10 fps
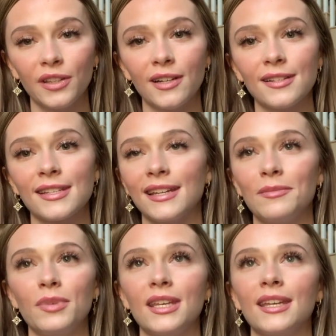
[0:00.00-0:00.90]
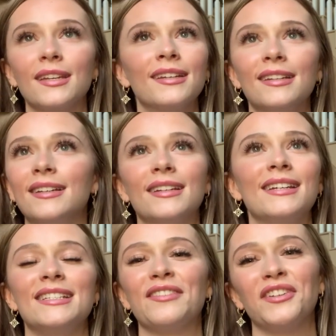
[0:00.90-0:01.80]
There's going to be
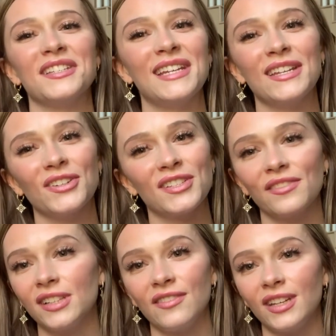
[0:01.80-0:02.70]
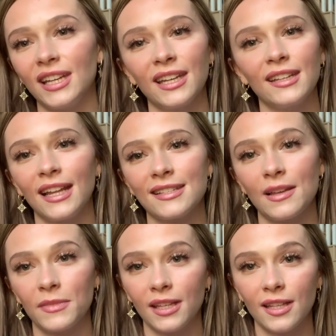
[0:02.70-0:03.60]
different standards of living, and that's
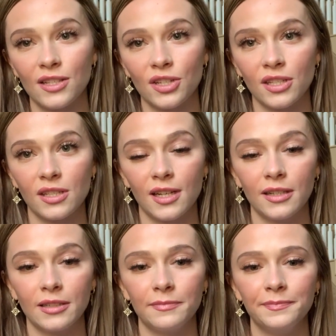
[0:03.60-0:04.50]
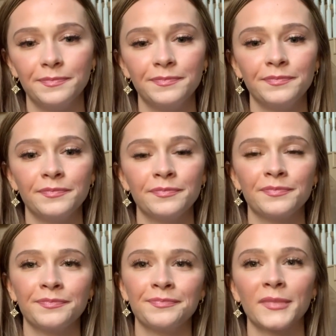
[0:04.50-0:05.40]
something that's just
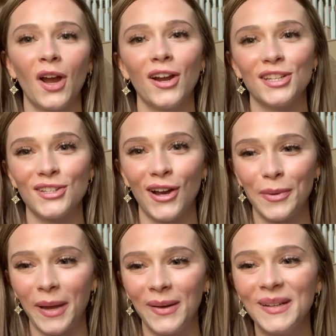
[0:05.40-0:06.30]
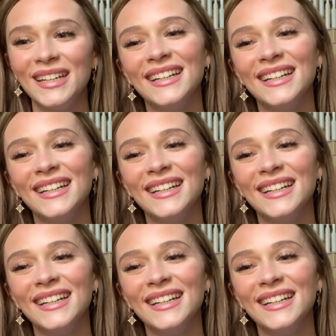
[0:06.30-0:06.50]
hard to talk about.